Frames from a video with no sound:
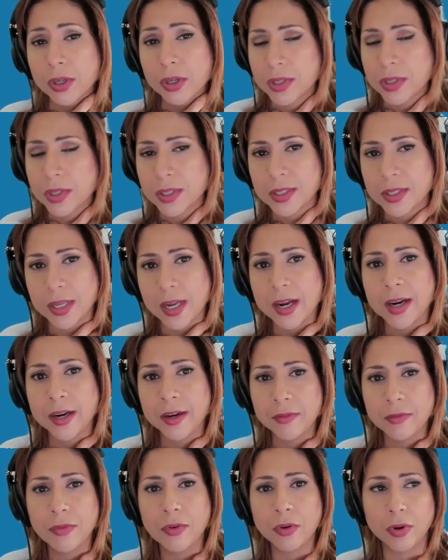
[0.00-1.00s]

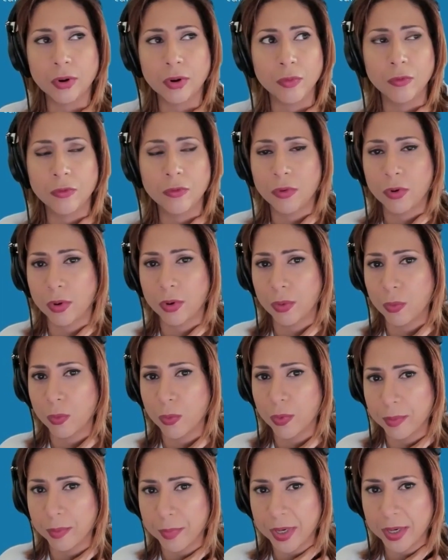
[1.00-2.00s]
designed for a
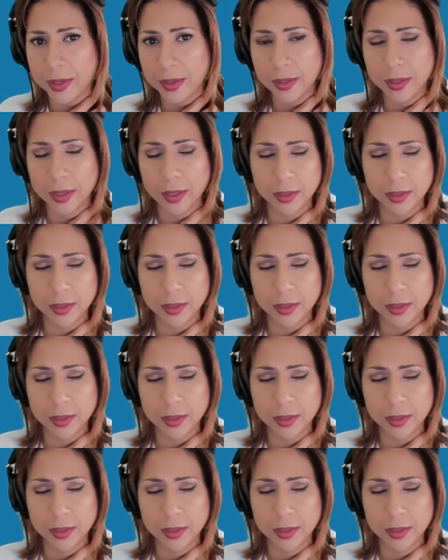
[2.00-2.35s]
woman.